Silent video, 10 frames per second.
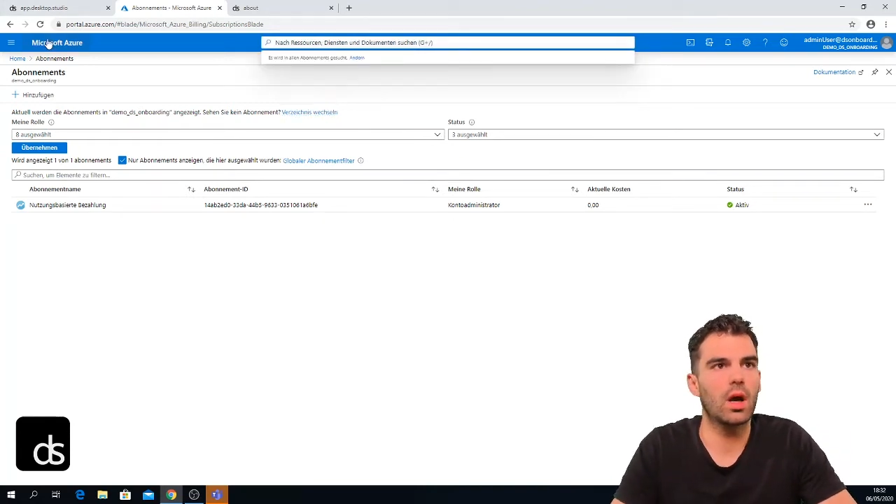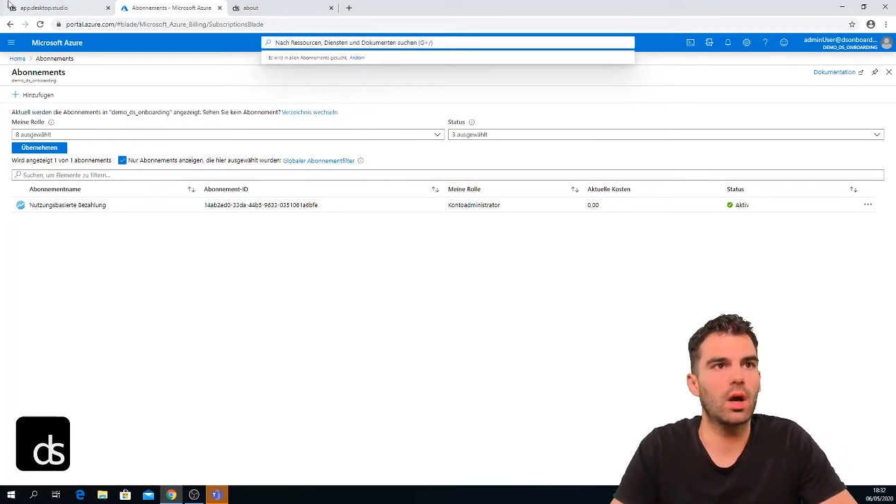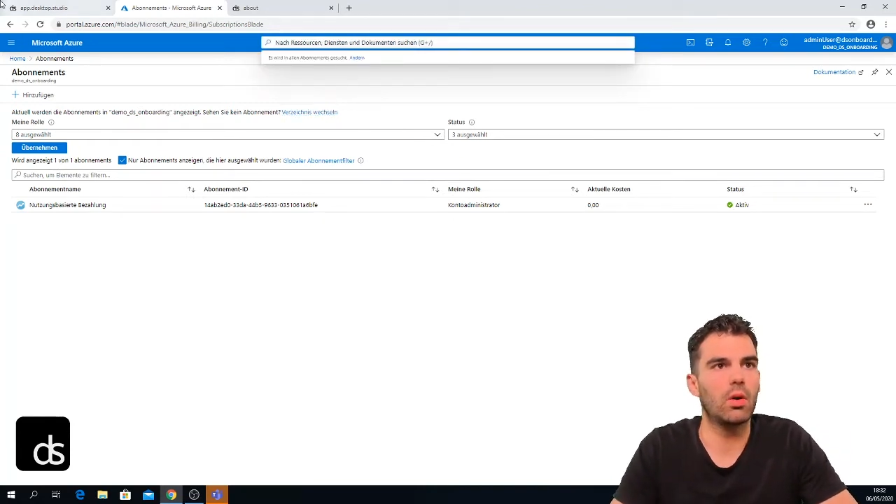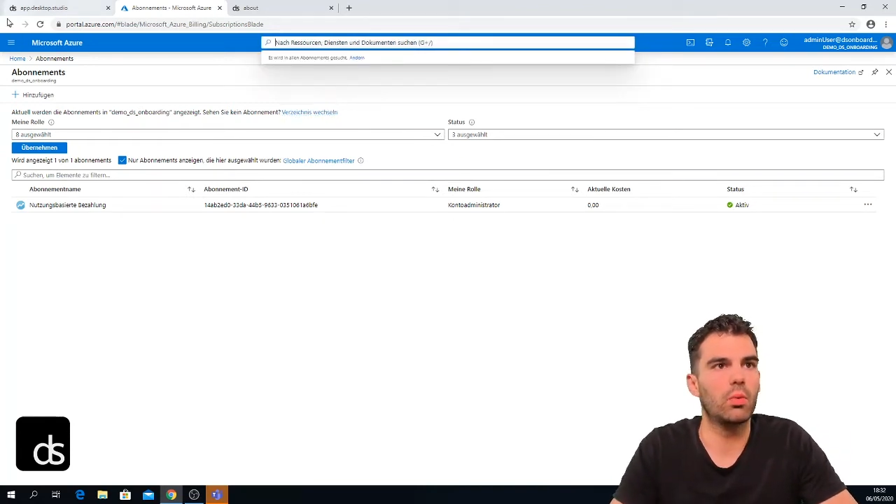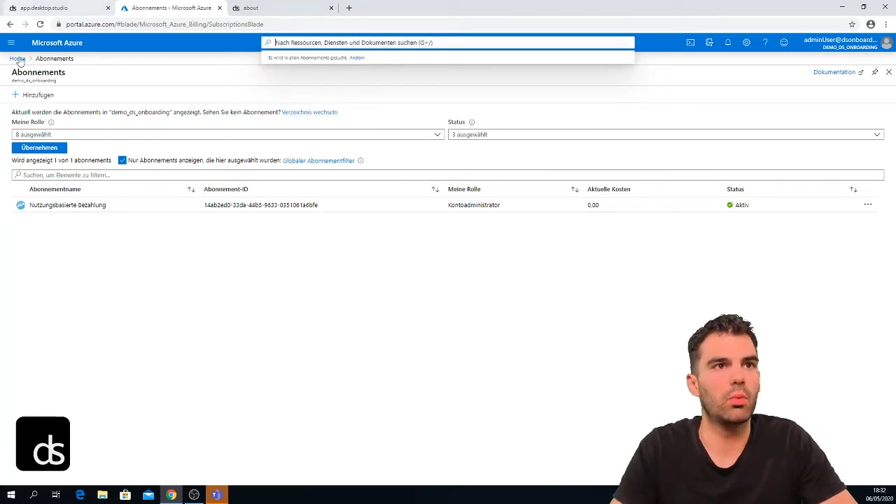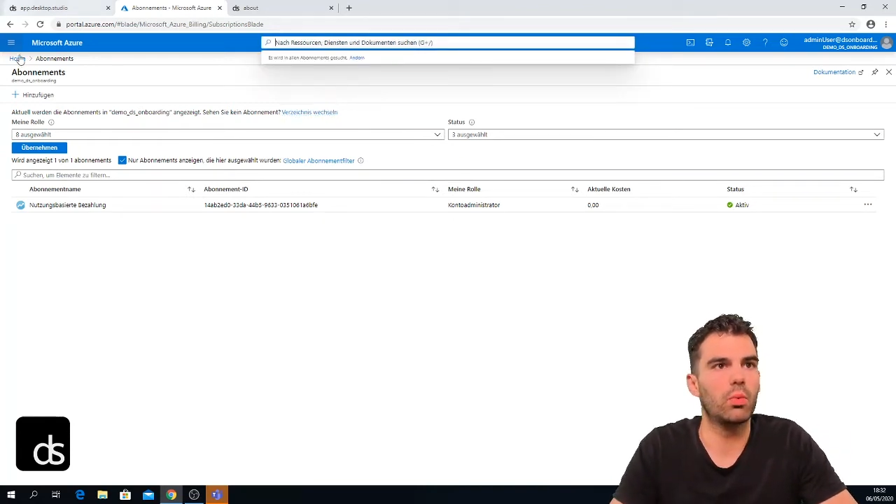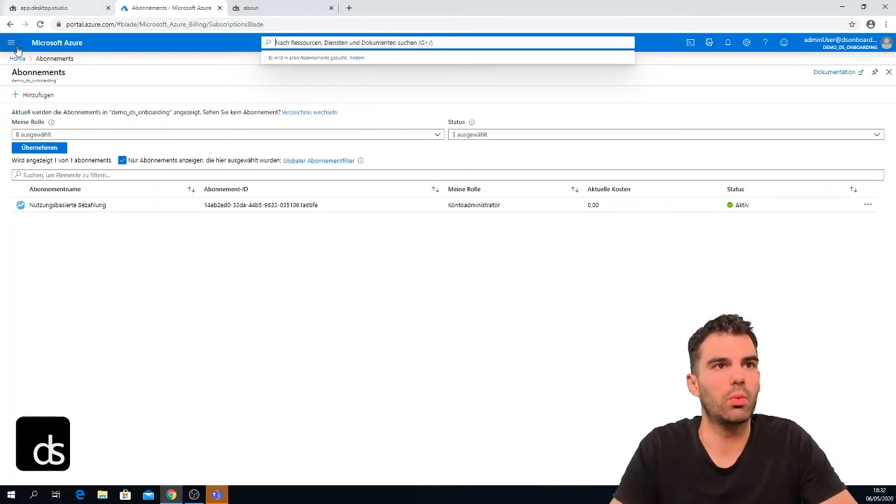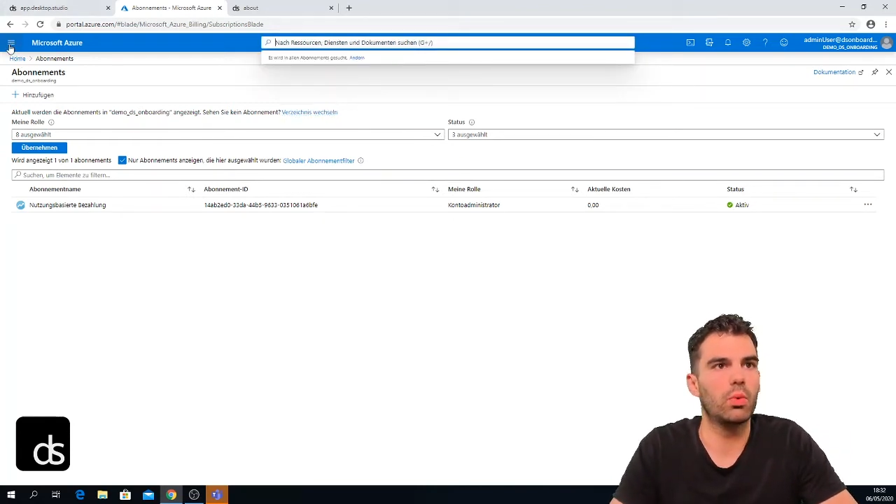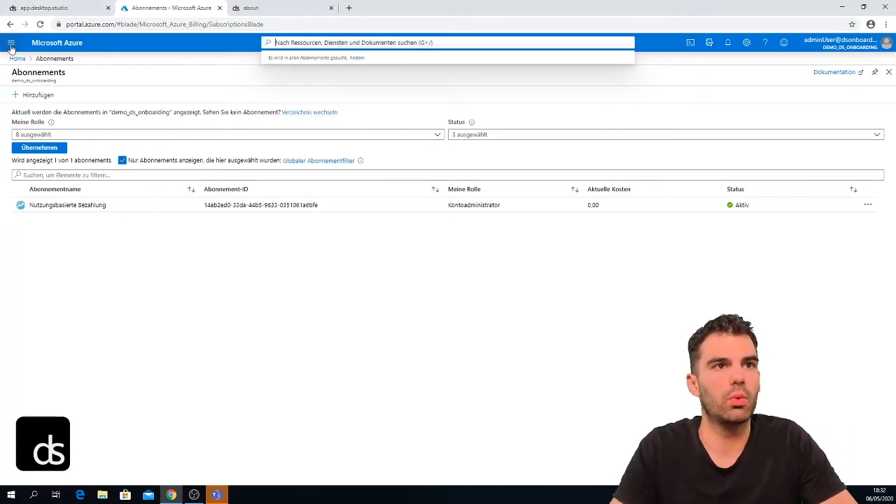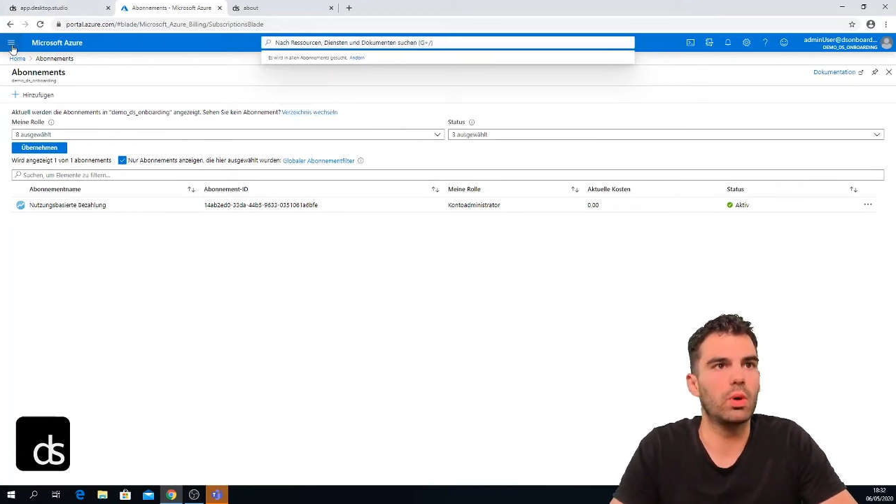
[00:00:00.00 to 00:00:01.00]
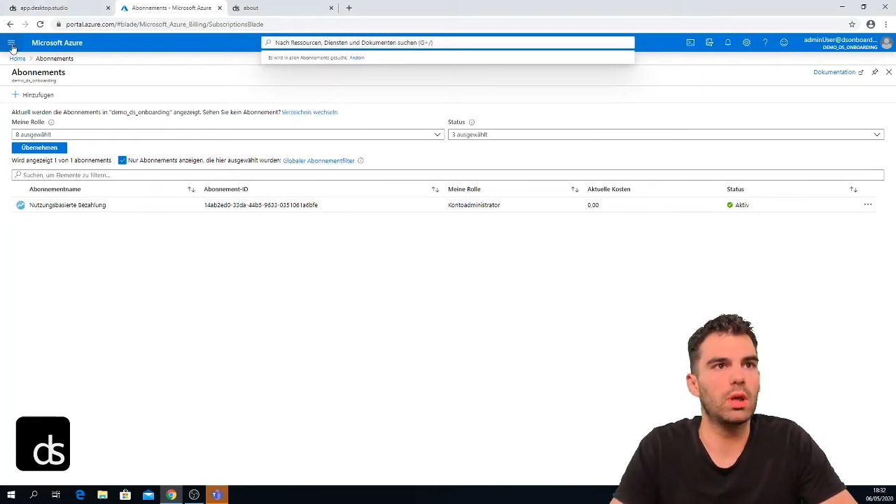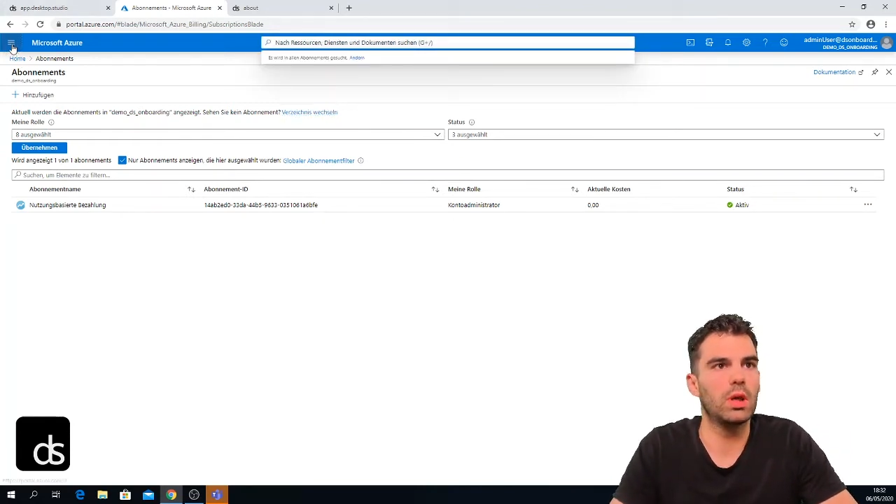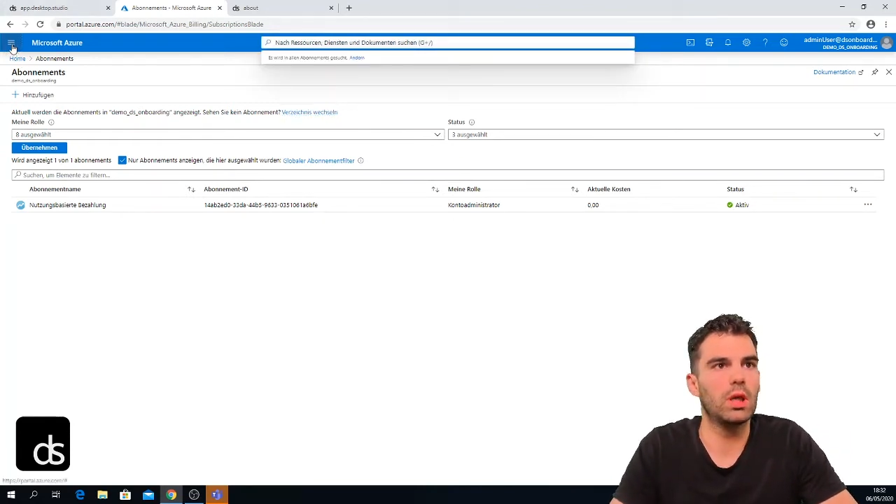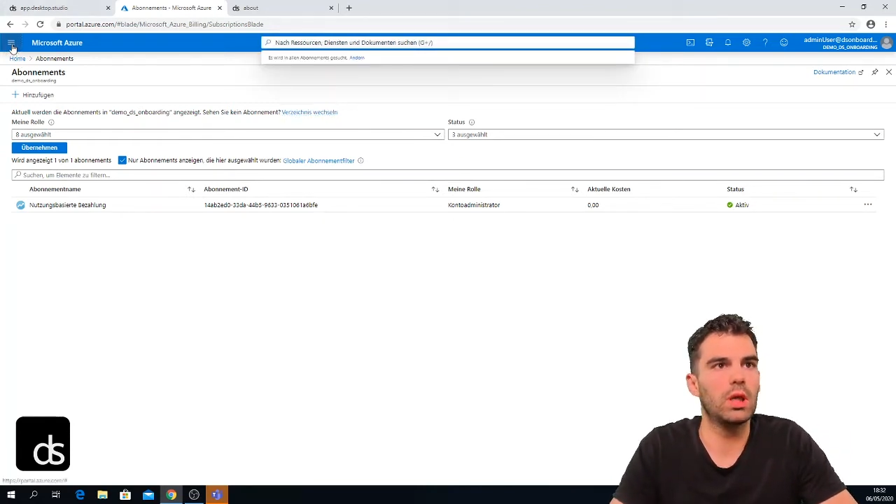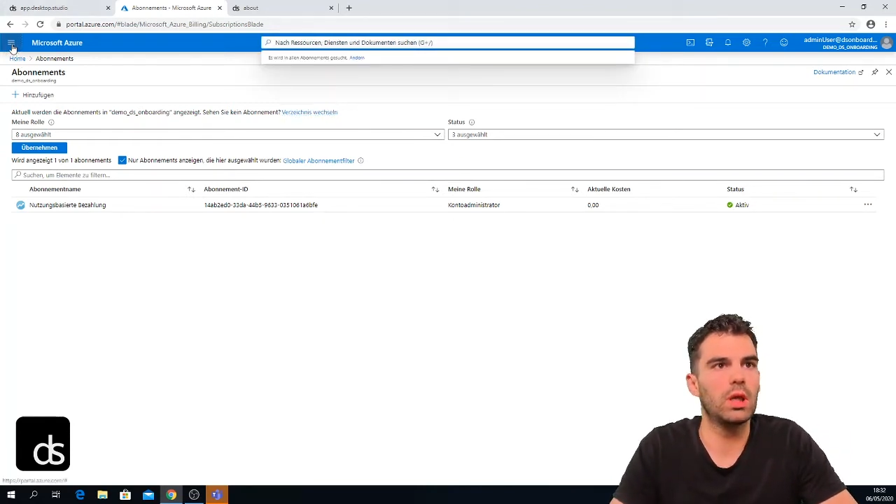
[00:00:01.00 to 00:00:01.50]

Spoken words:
We want to